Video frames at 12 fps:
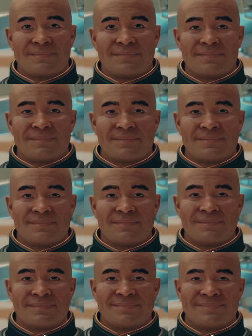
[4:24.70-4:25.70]

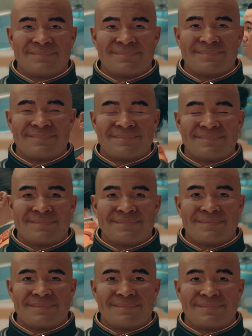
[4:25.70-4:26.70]

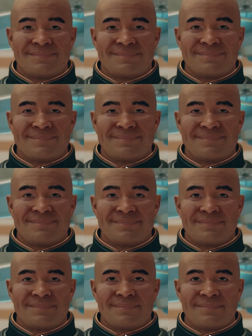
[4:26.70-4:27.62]
Nothing is said.